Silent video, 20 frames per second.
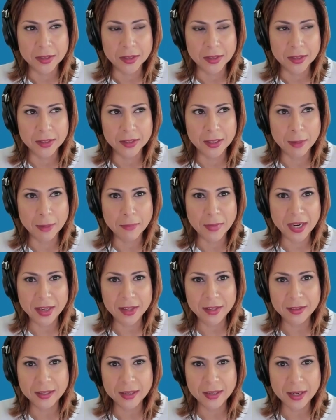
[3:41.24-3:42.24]
the
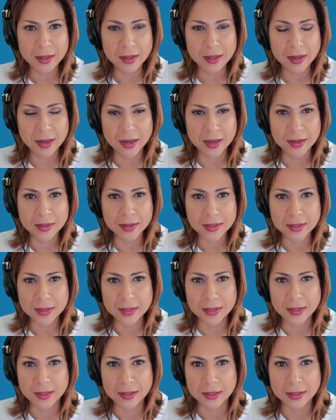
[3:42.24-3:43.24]
main thing is
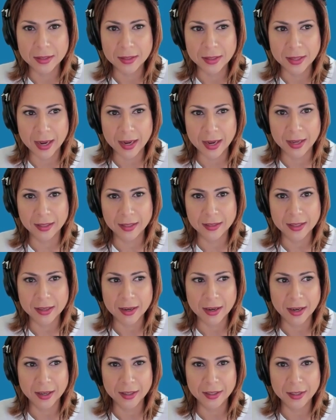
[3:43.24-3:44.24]
that
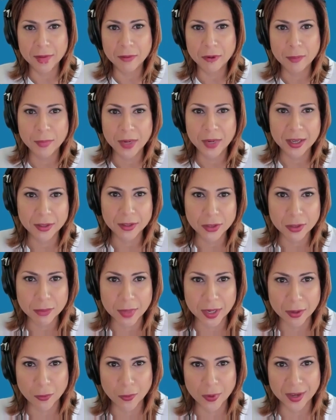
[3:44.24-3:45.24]
I never make it to
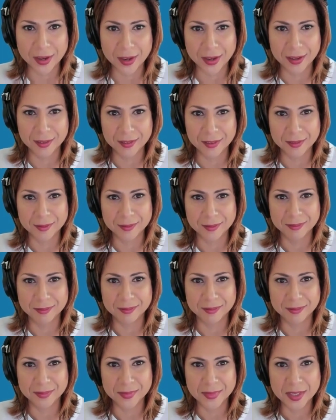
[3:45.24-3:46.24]
my wedding
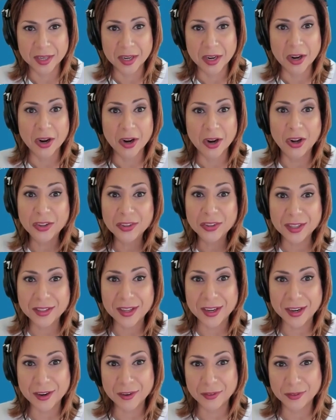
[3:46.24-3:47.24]
on the
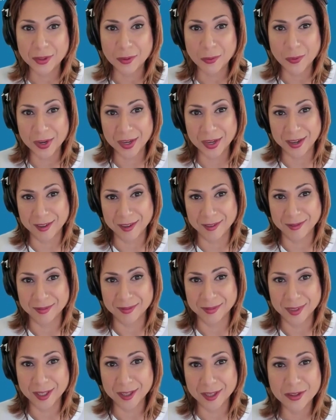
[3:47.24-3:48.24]
day of the wedding.
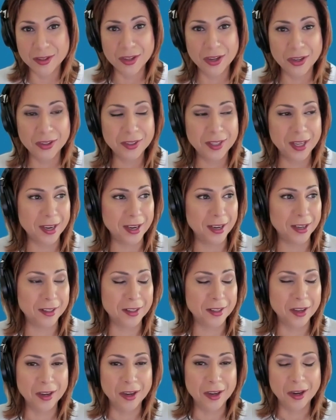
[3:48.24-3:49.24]
It's not
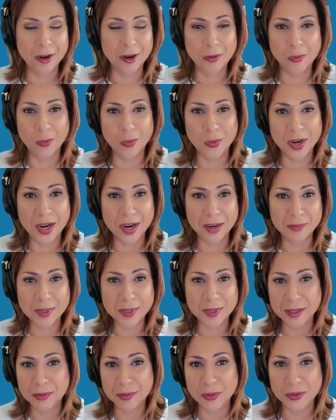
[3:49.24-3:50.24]
that we have
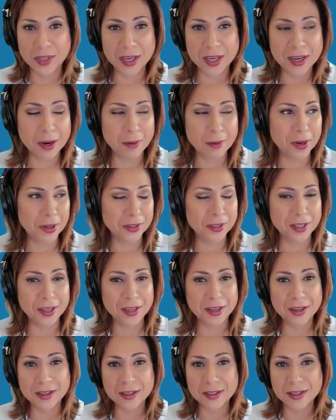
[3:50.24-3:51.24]
time to think about
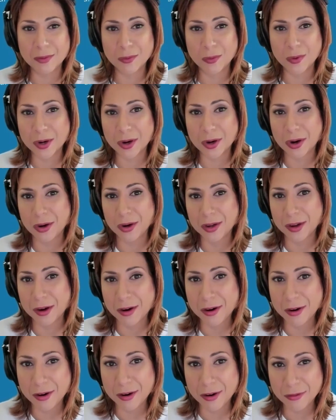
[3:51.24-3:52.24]
this and we call it
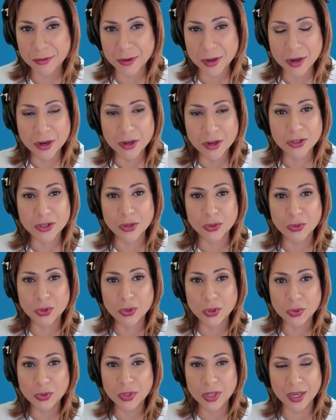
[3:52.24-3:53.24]
off. So
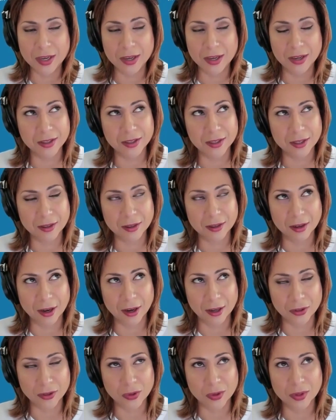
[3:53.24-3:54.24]
two things
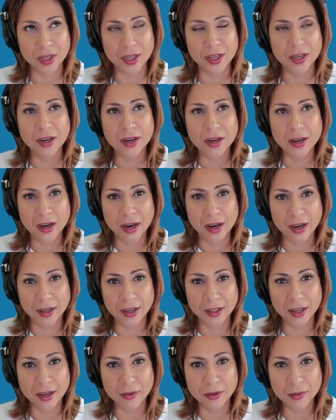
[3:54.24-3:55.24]
actually. I
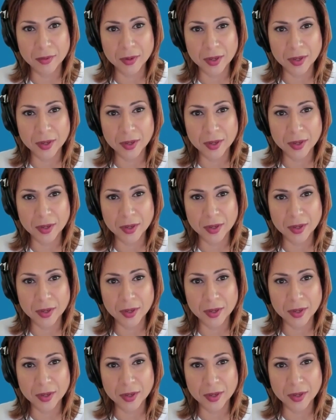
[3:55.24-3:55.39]
never